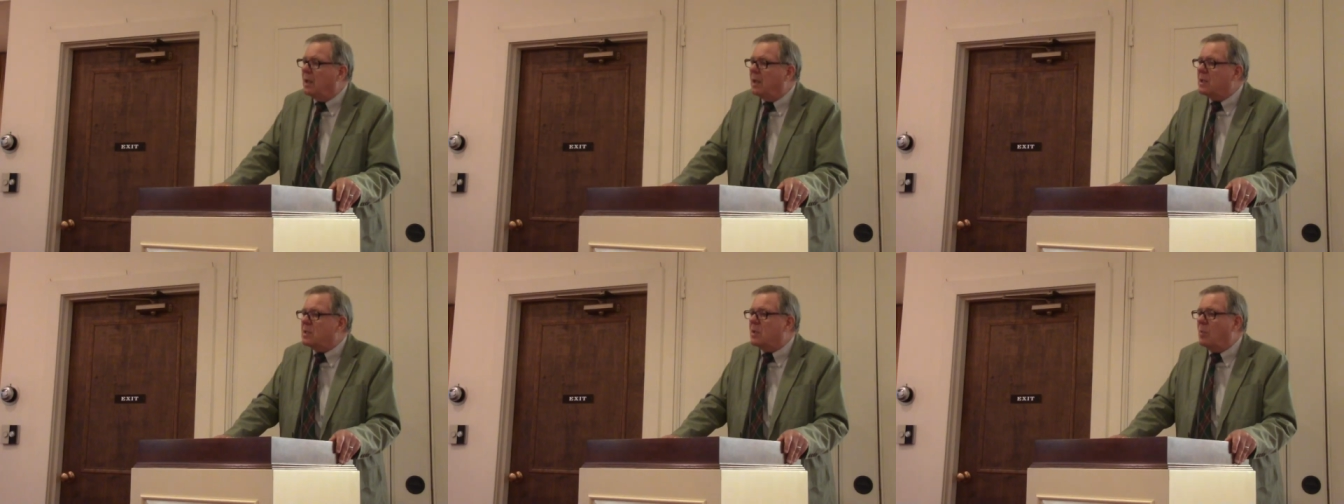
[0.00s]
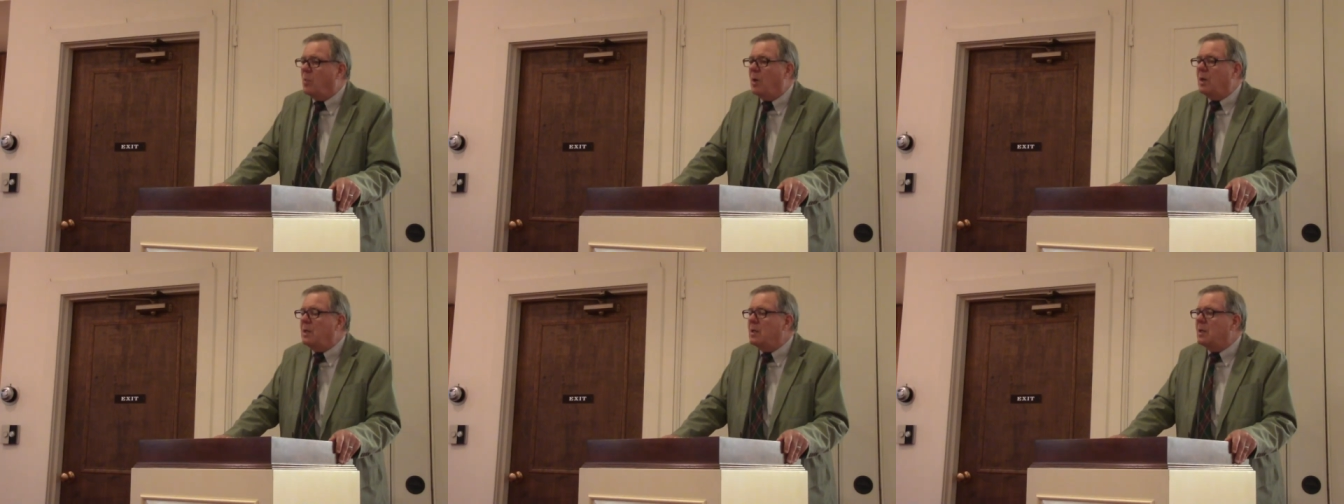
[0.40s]
is the
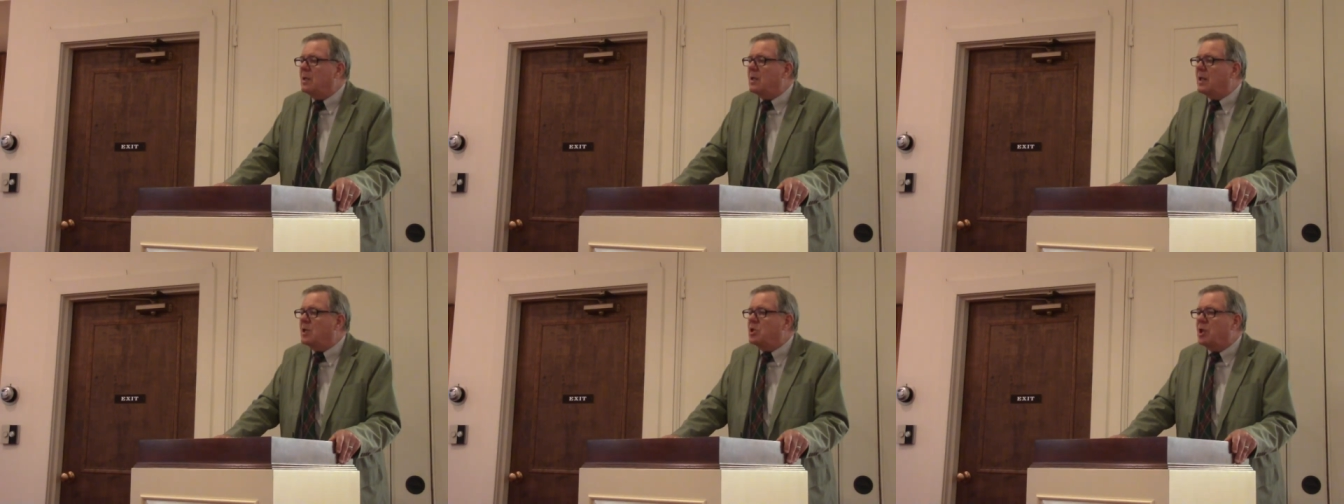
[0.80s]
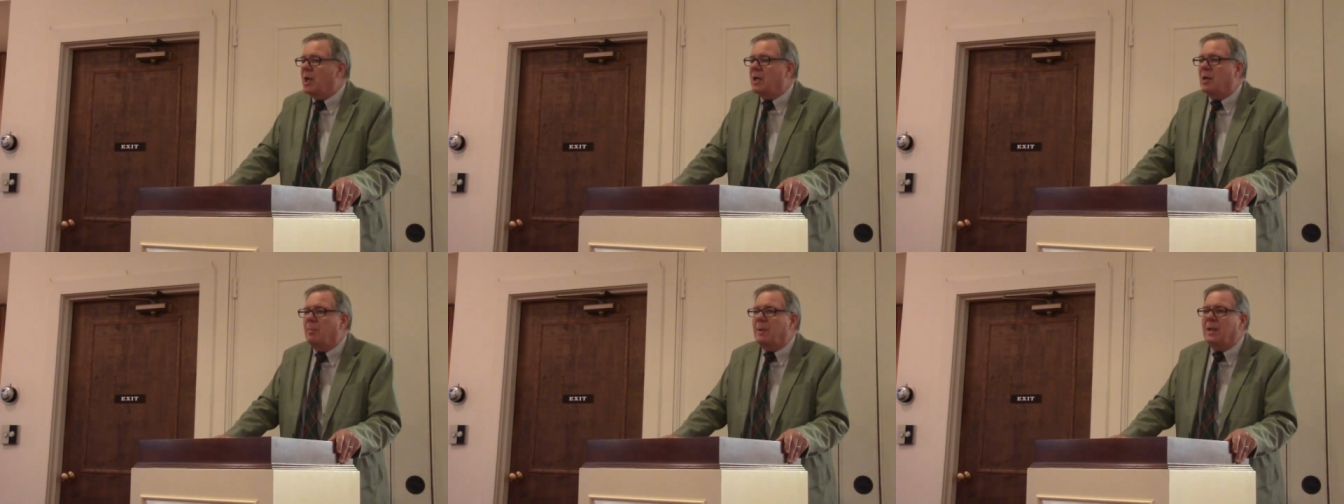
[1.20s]
one that
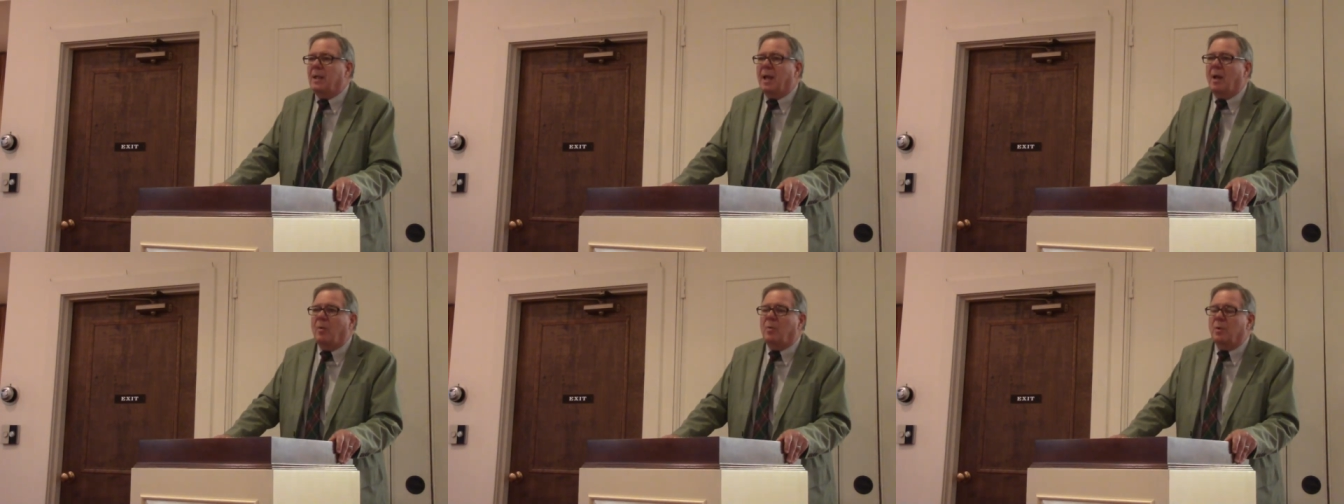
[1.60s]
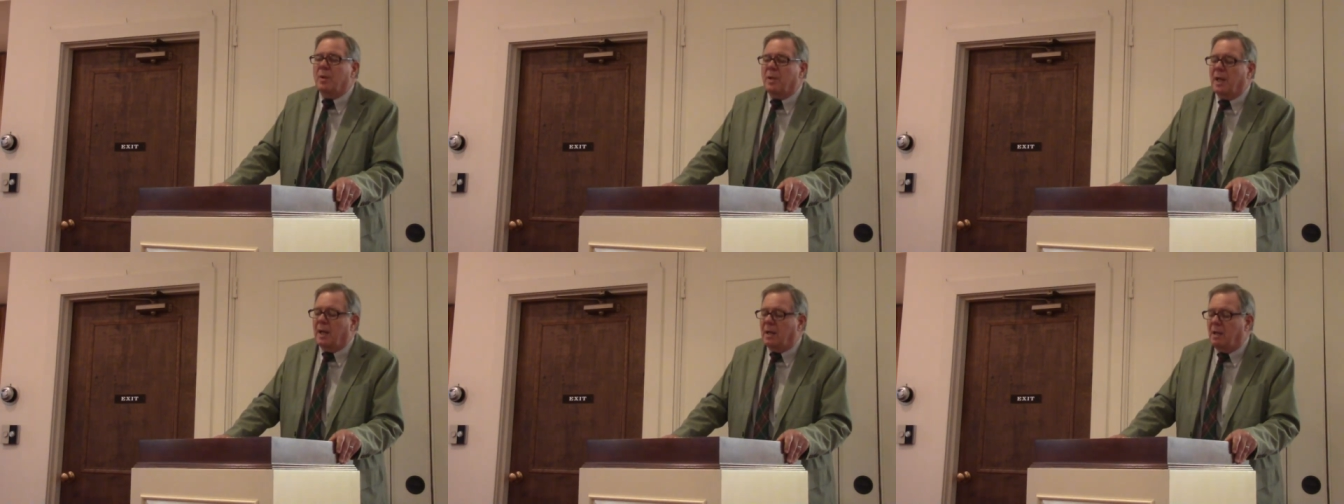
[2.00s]
Jacob
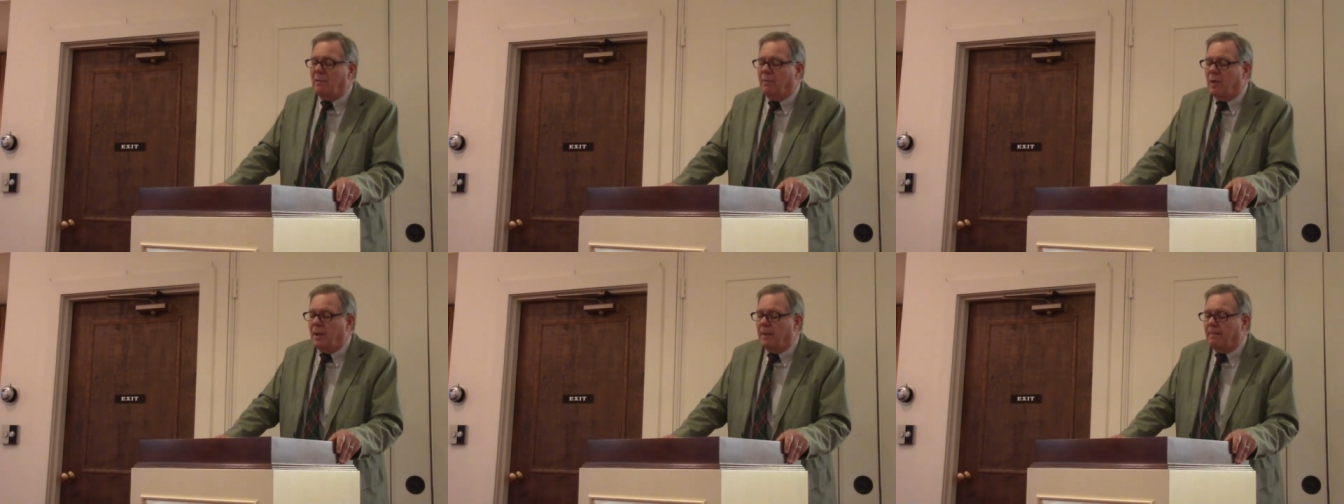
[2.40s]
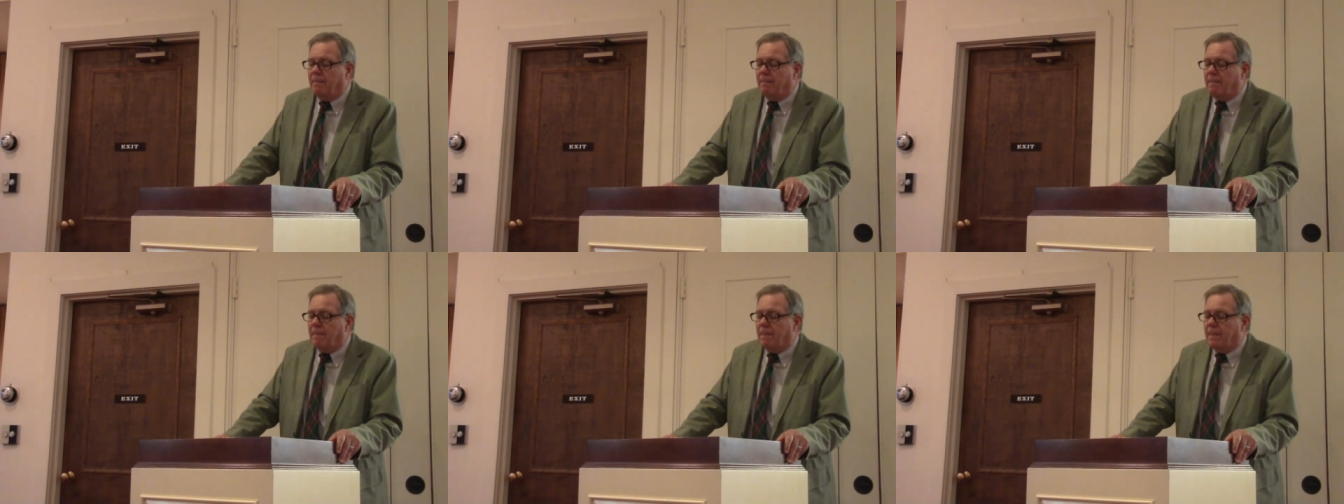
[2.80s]
encountered that evening.
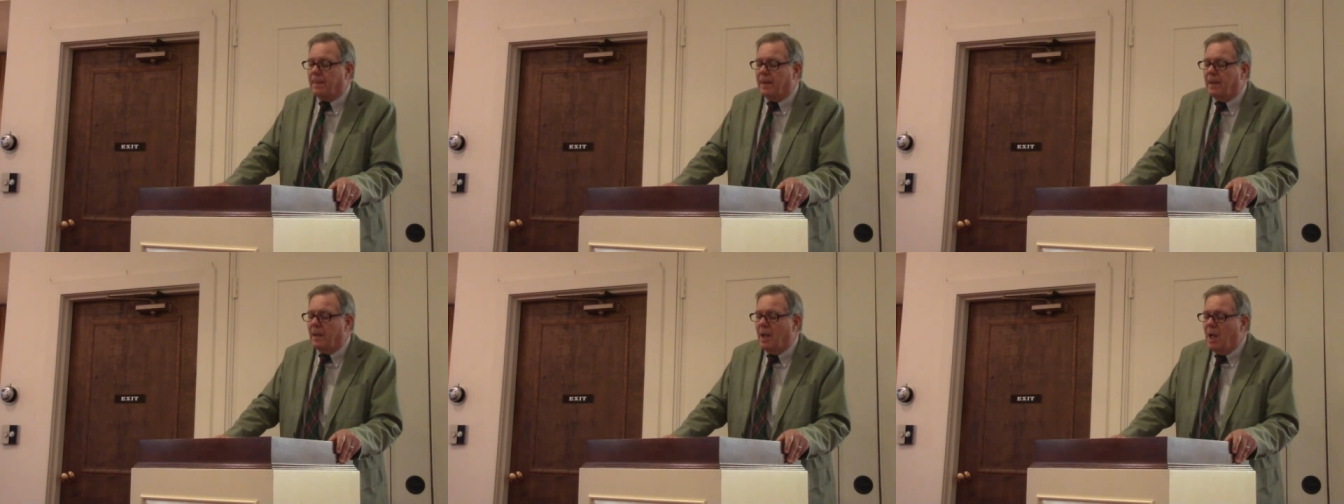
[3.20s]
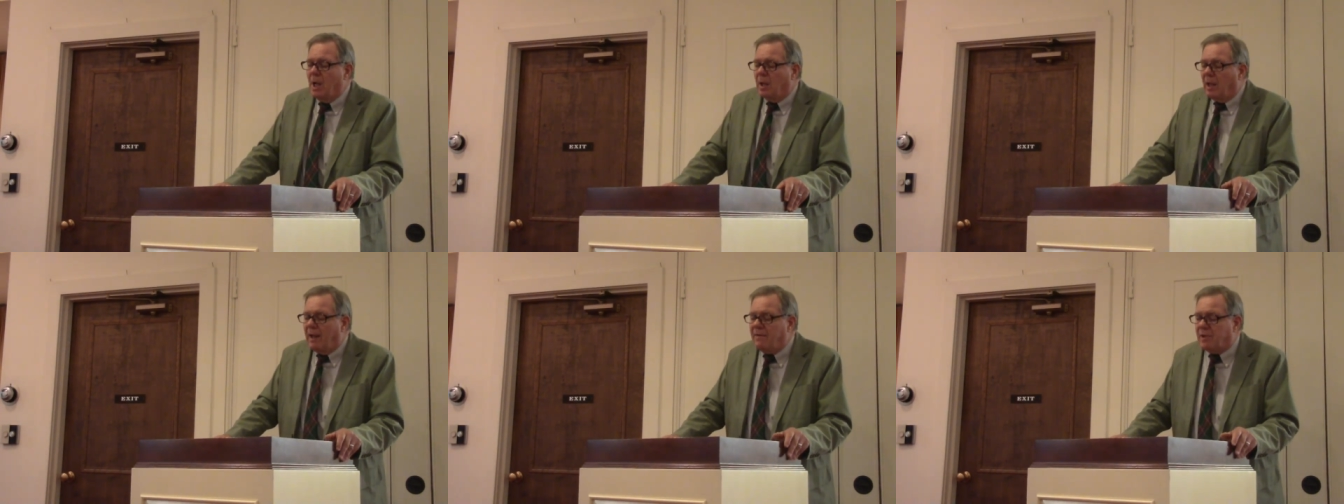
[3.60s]

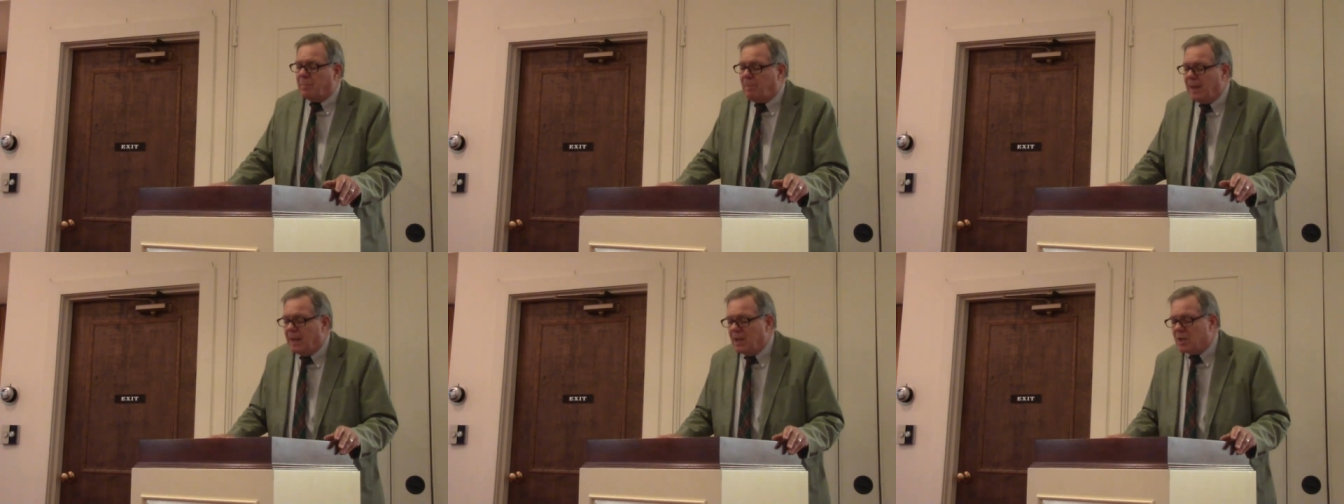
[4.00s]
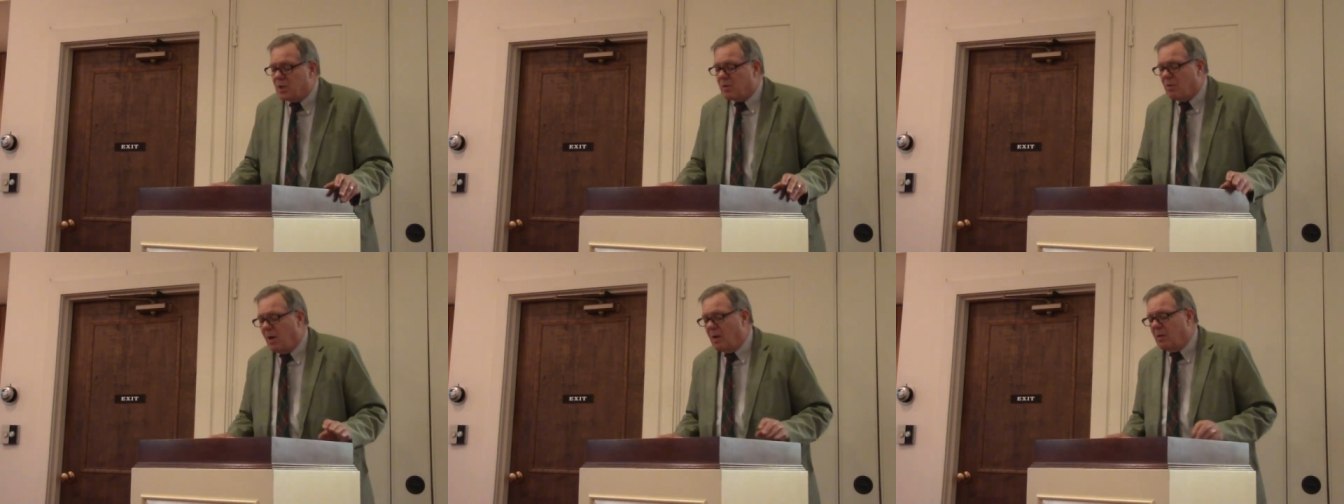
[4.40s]
Life's
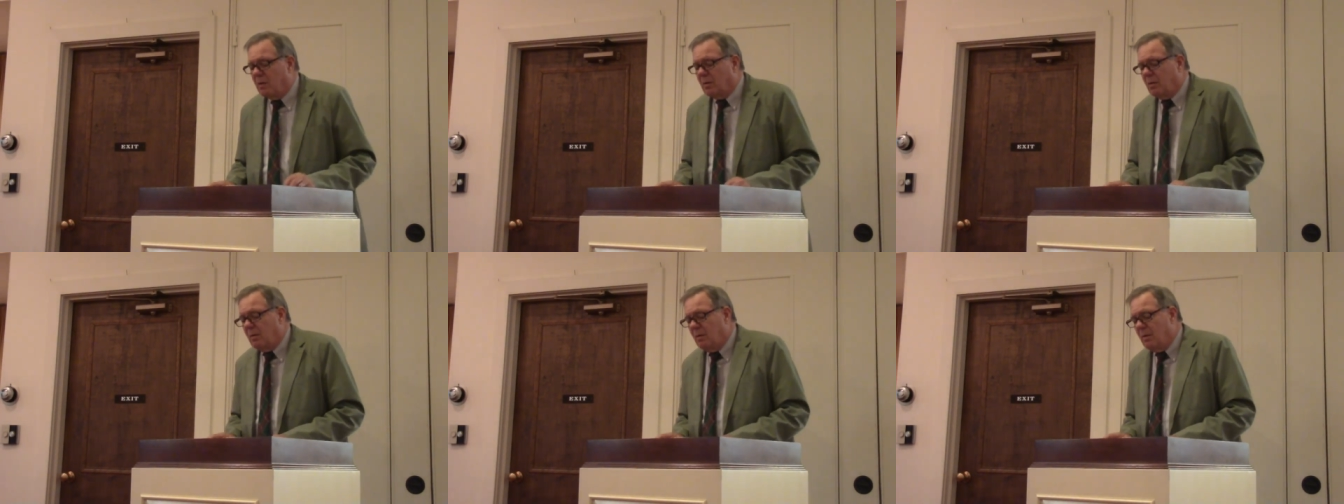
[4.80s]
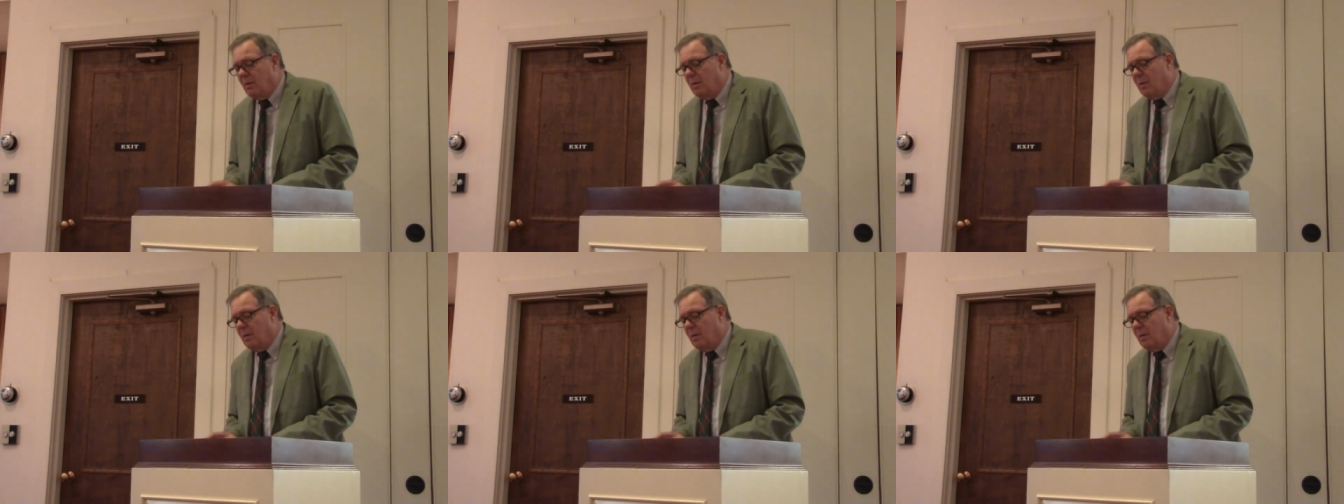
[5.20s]
biggest struggle